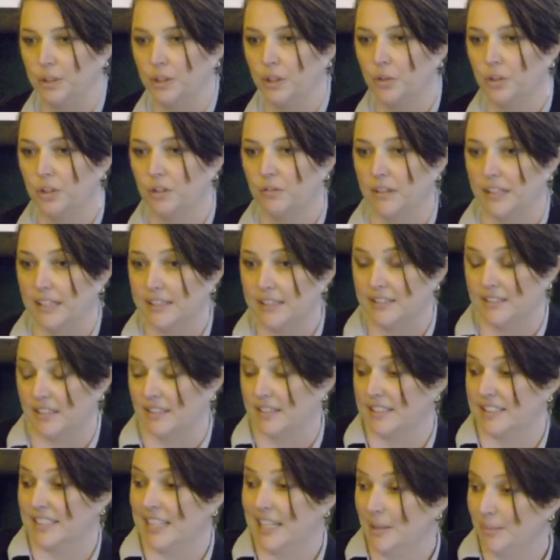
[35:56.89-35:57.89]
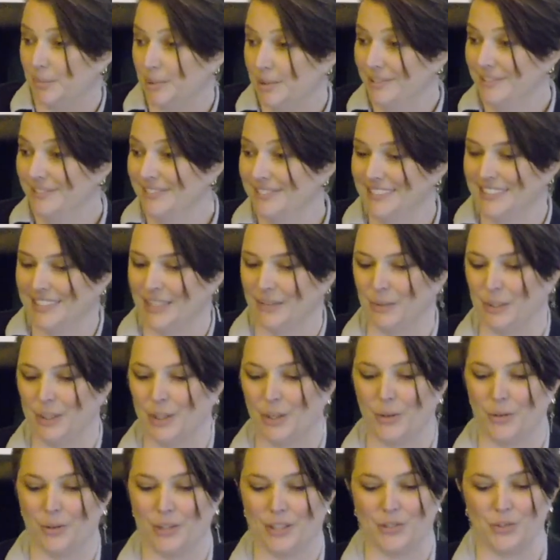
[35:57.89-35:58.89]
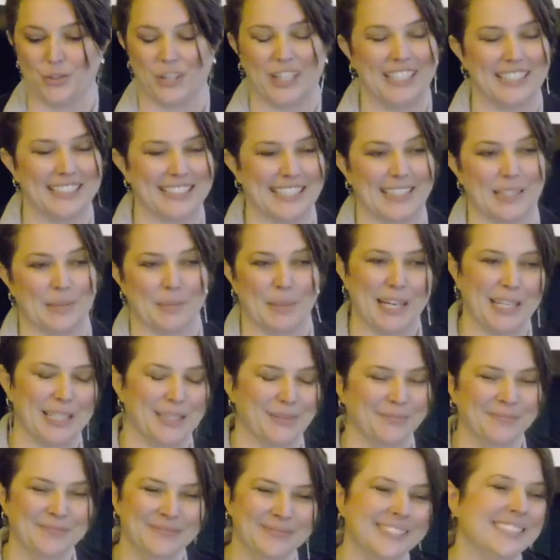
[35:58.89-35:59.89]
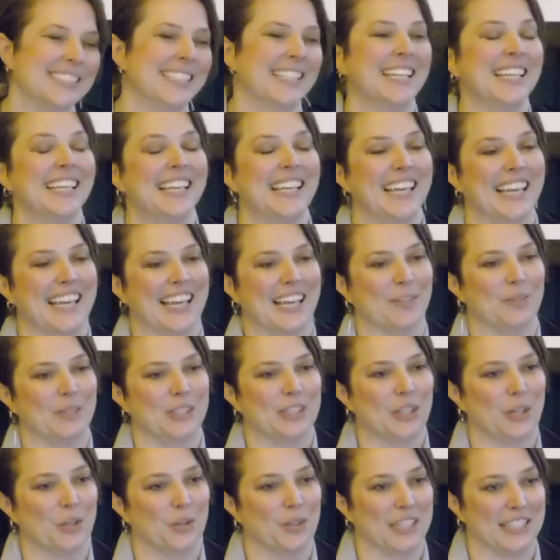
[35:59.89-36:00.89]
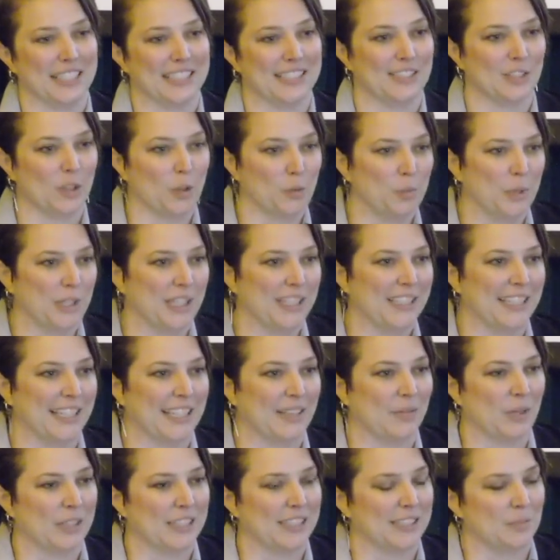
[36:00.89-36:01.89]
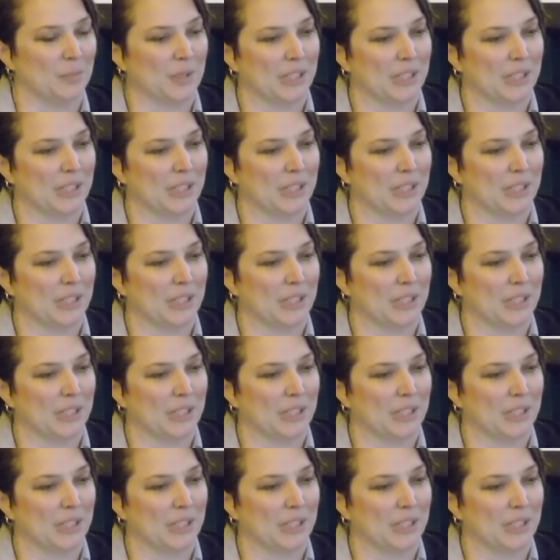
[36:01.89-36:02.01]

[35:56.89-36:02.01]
know the vent's on the top, we know the drain is at the bottom, and we know that it's sloping and wants to